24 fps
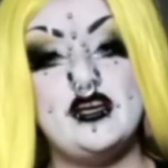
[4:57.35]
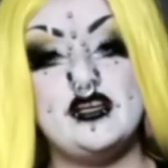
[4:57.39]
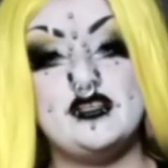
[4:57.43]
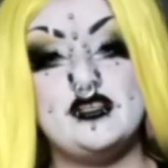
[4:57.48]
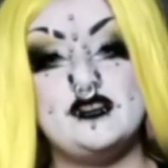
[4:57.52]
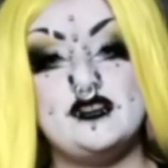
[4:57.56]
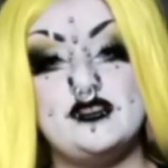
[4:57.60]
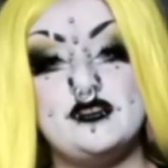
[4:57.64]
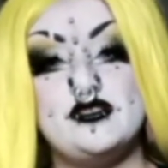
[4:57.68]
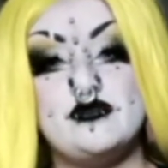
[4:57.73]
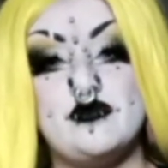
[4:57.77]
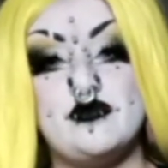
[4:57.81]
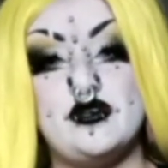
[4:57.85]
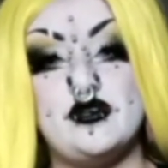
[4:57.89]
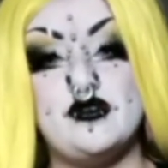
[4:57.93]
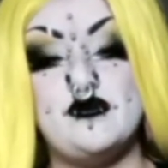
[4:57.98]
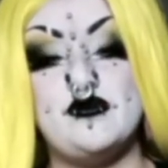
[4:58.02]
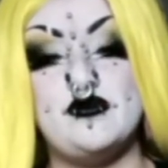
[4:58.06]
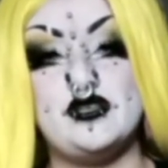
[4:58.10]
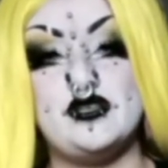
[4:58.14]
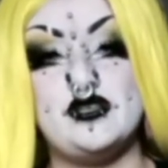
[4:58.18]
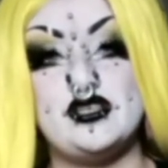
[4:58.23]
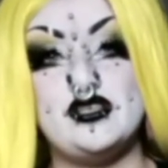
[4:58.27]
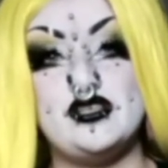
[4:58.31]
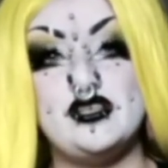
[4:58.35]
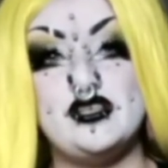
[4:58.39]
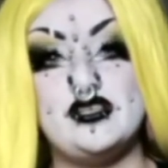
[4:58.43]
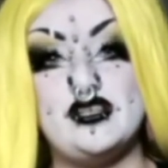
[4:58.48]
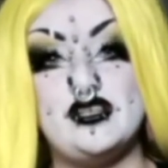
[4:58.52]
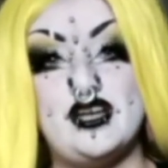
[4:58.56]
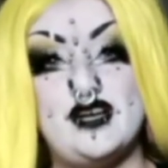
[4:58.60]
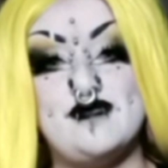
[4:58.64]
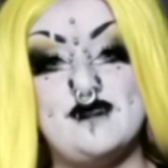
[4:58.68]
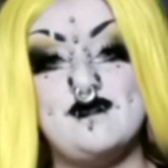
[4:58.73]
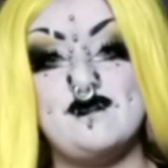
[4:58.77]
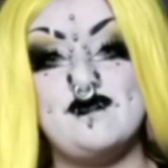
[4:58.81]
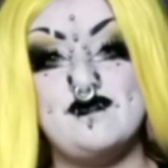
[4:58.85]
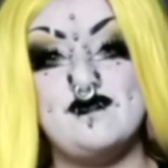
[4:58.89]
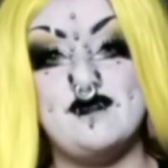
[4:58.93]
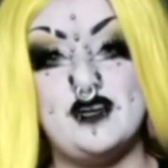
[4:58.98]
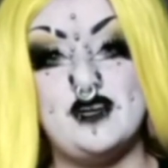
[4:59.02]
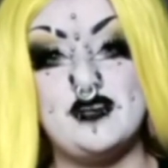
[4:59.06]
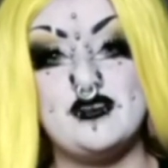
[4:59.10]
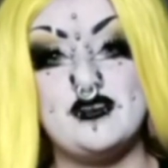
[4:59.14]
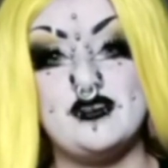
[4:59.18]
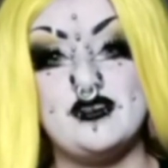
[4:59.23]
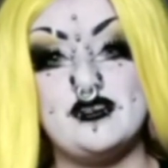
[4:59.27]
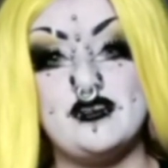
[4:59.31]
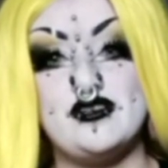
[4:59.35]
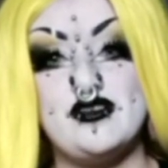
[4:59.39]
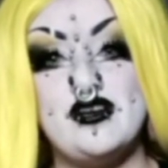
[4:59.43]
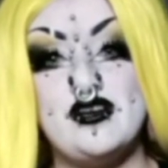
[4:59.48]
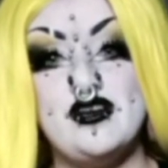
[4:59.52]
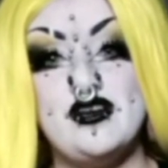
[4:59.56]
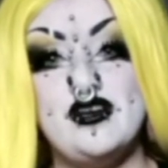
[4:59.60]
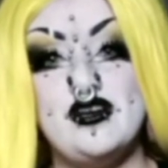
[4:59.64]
I can just wear a wig and not fucking